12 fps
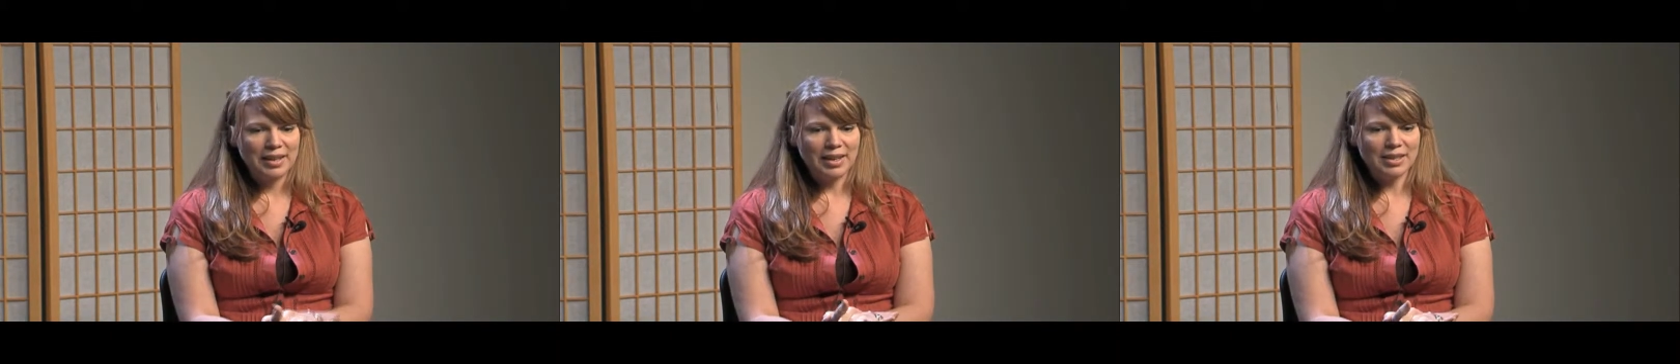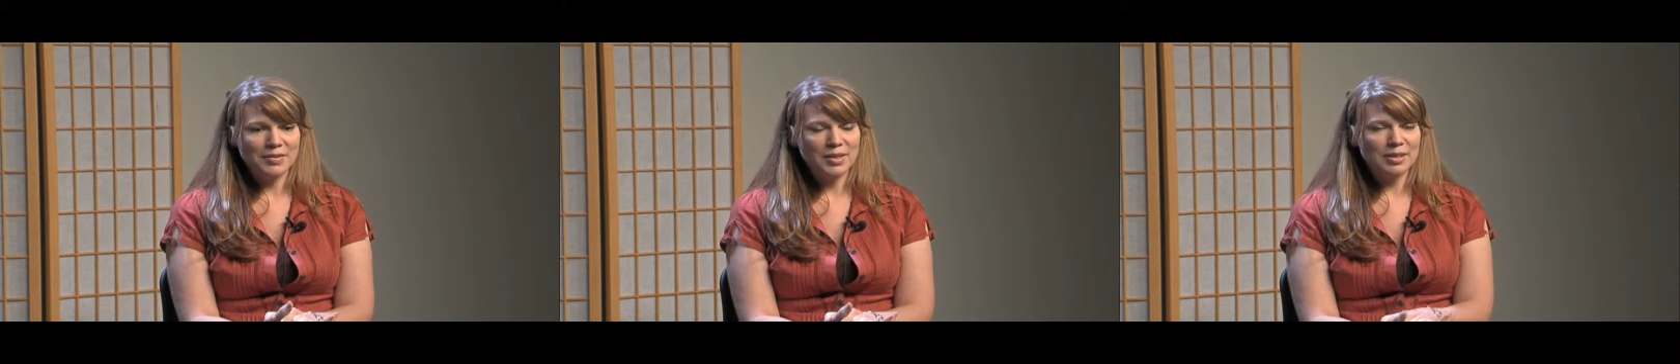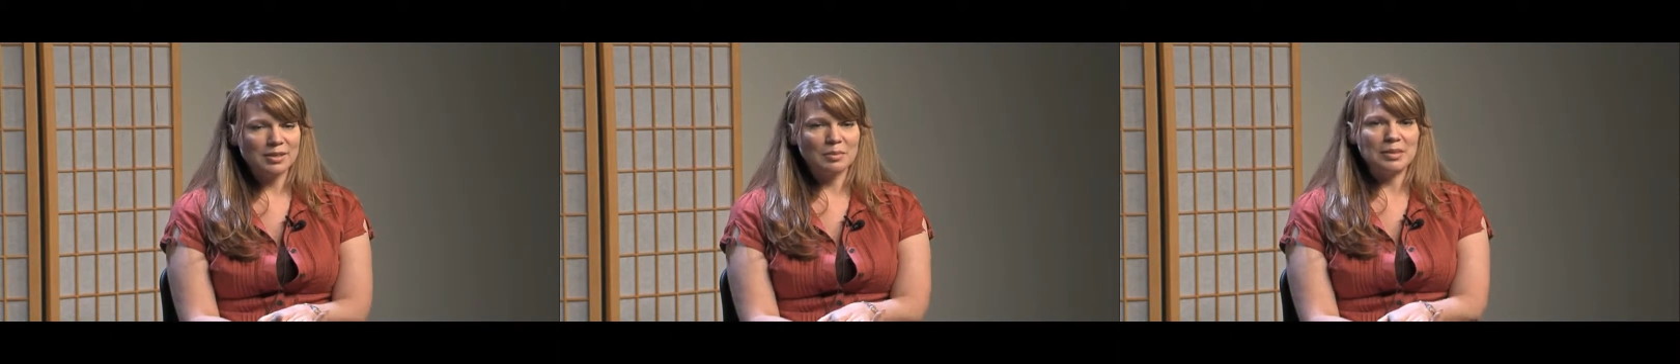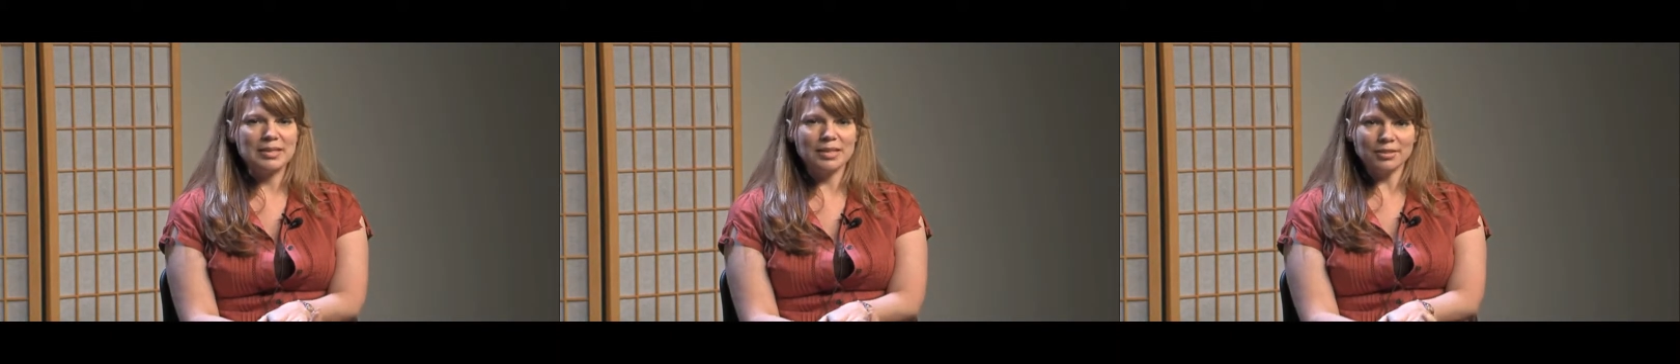As far as the
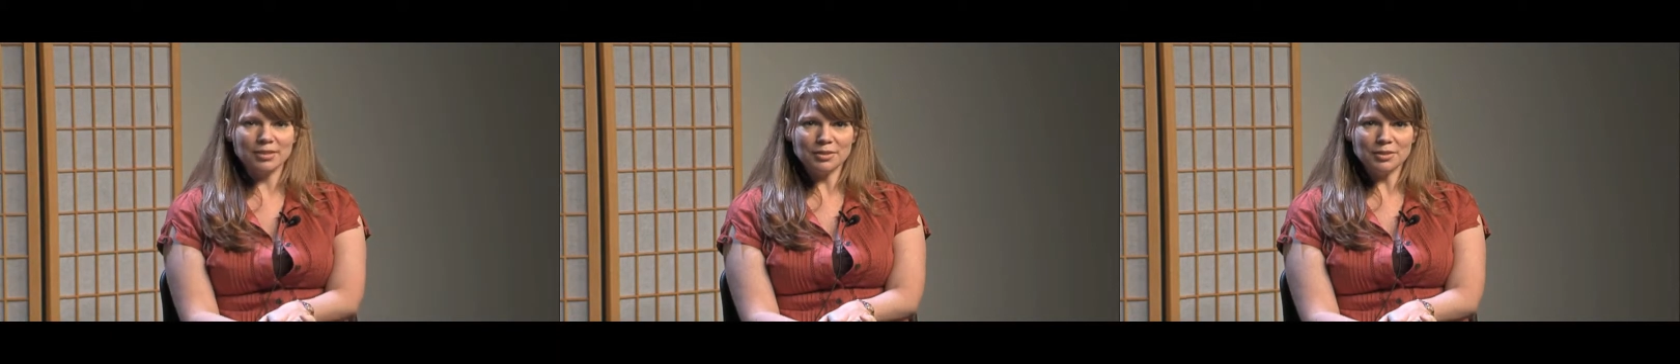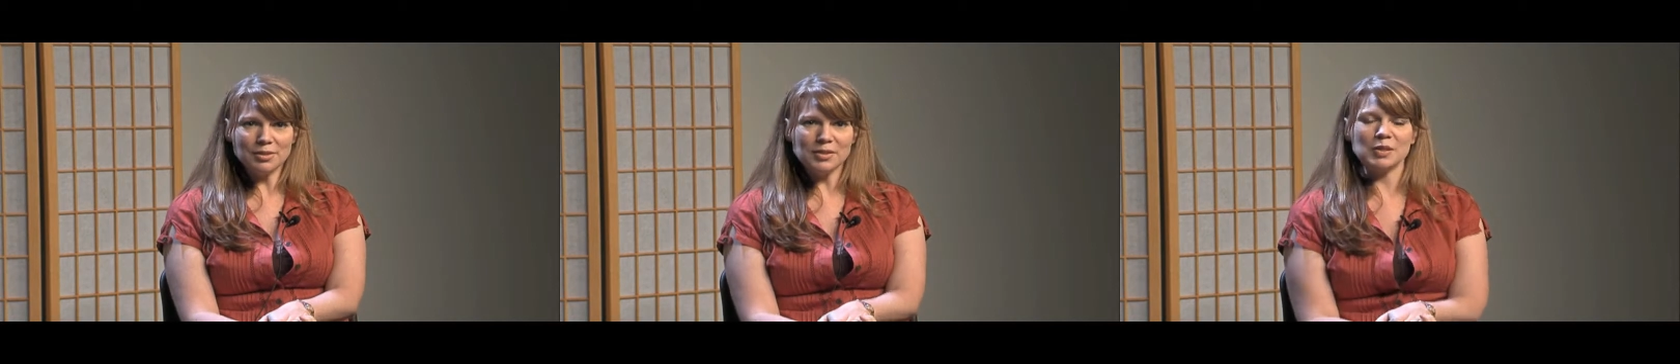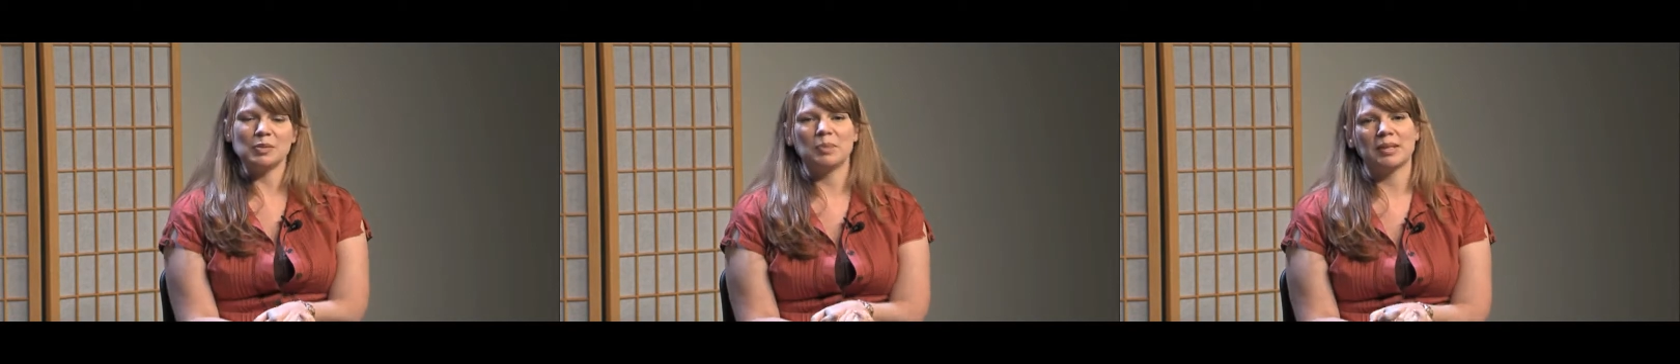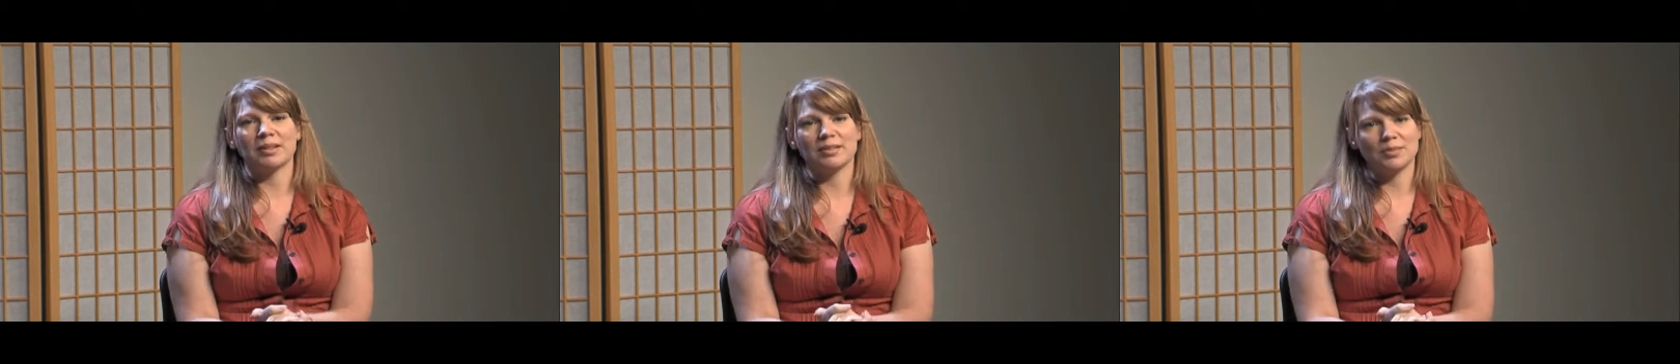materials,
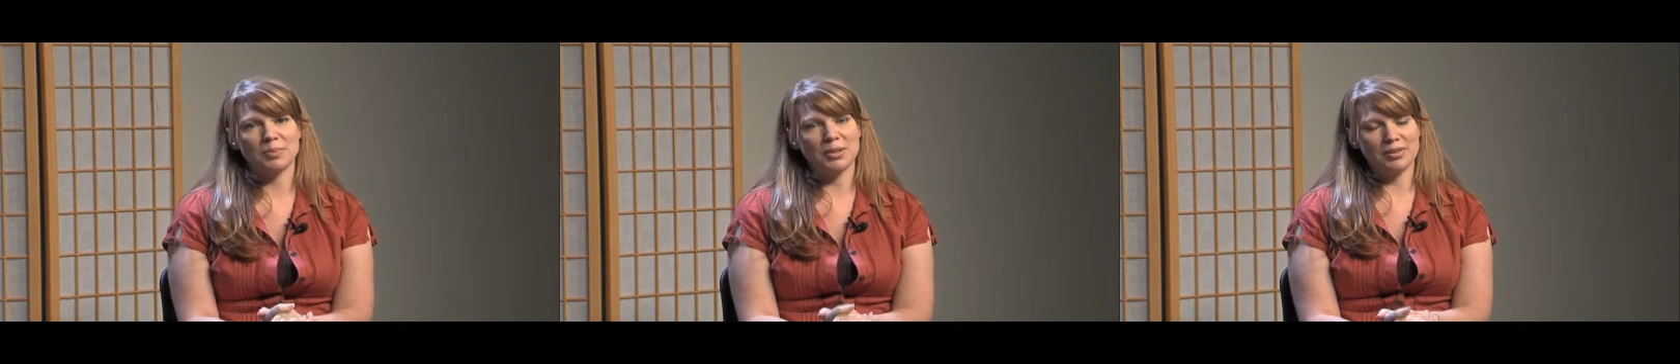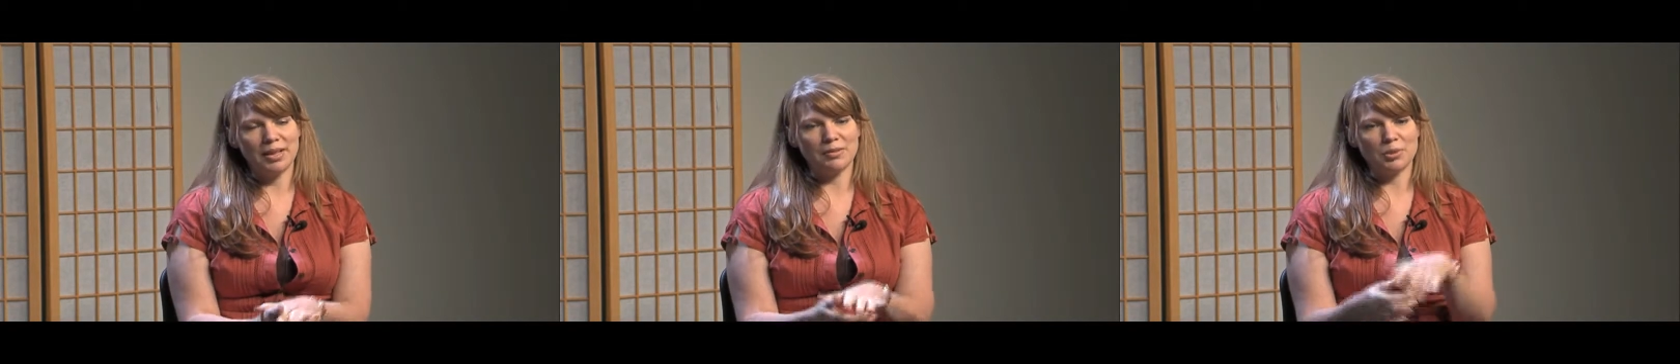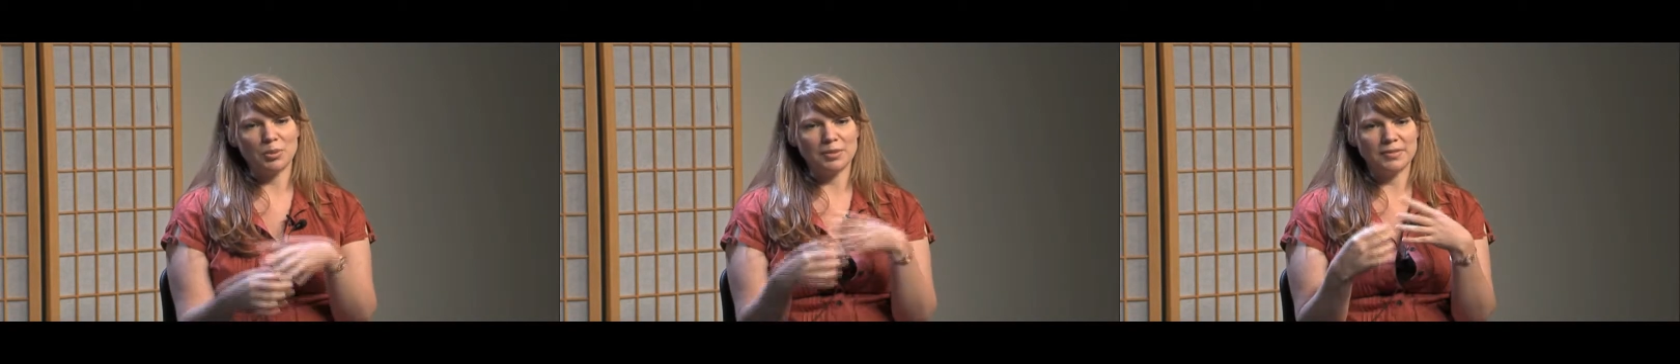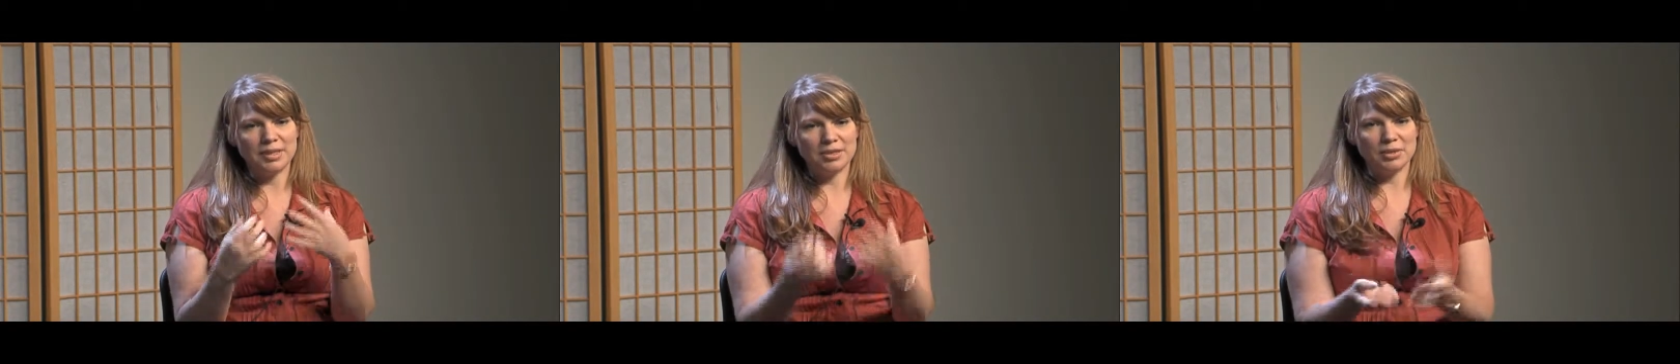because we don't have
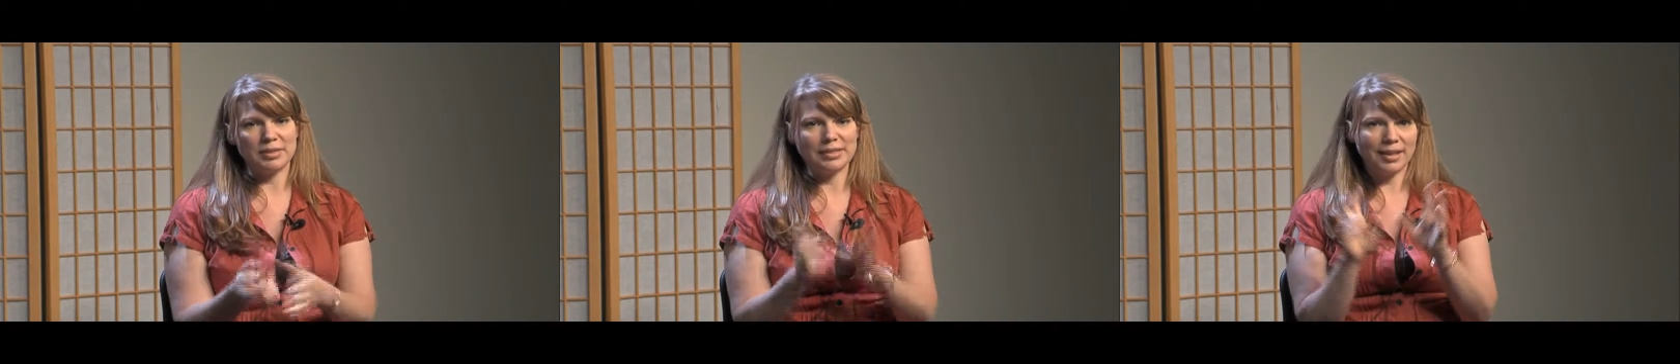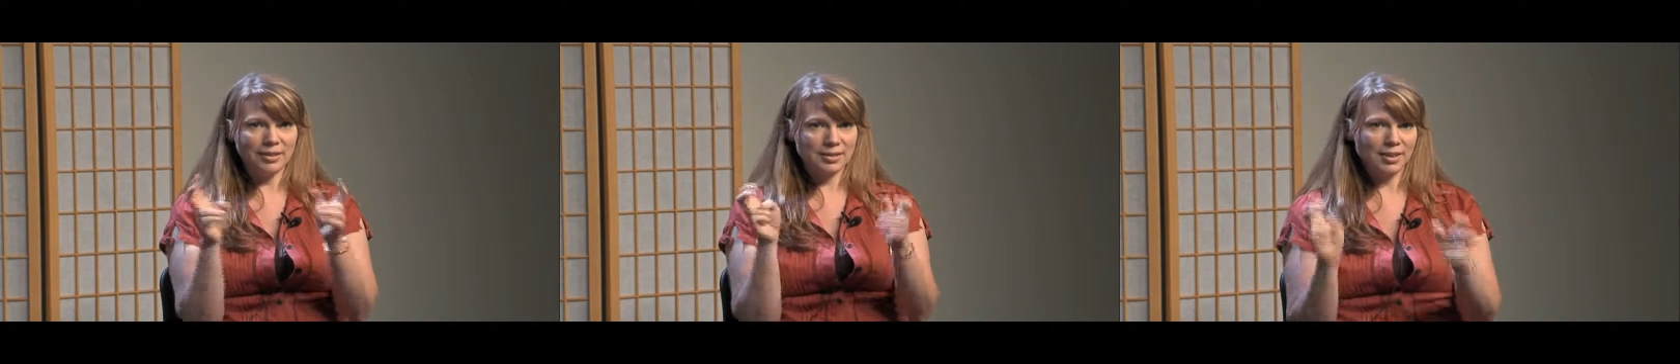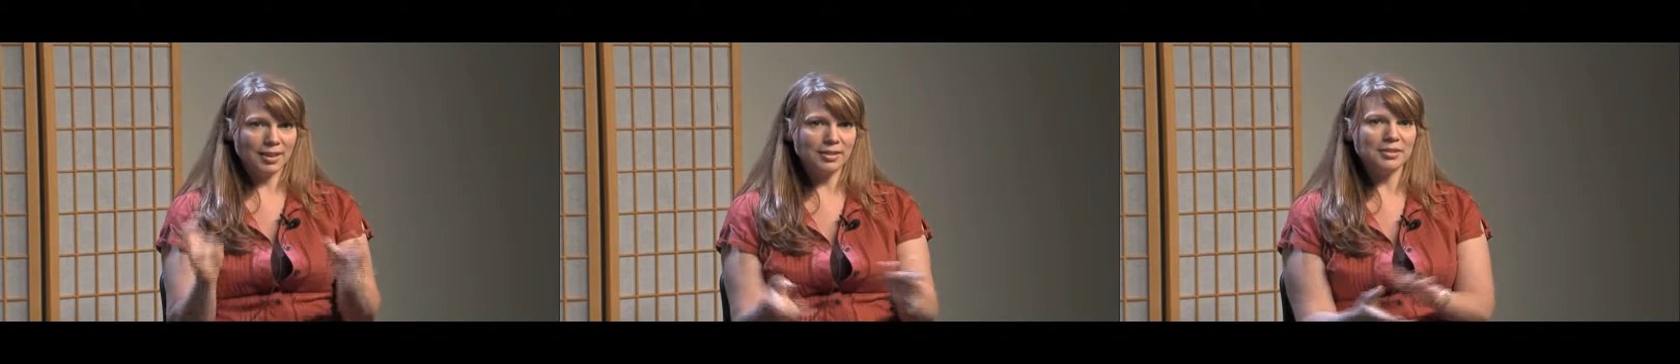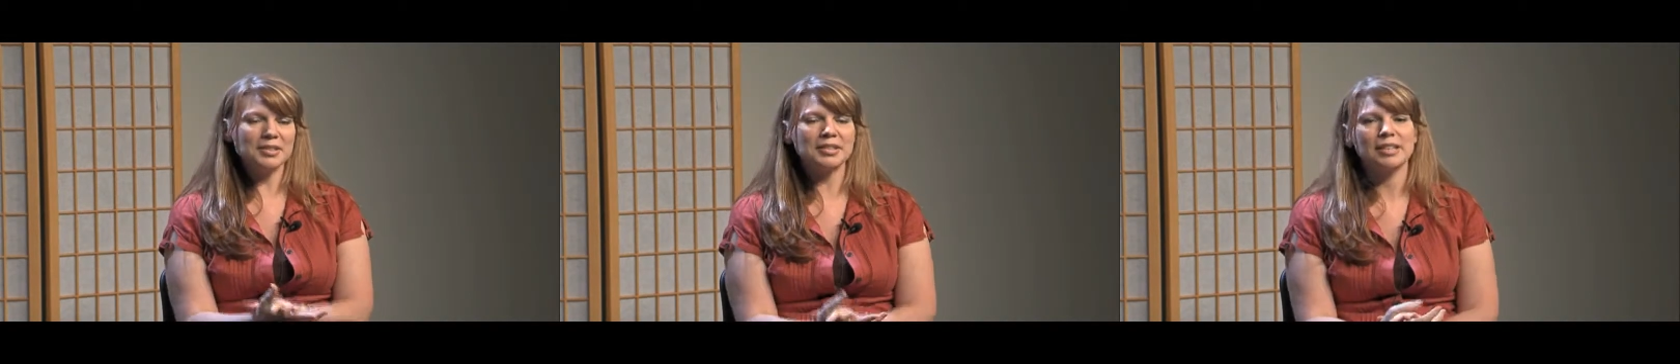12th century textiles,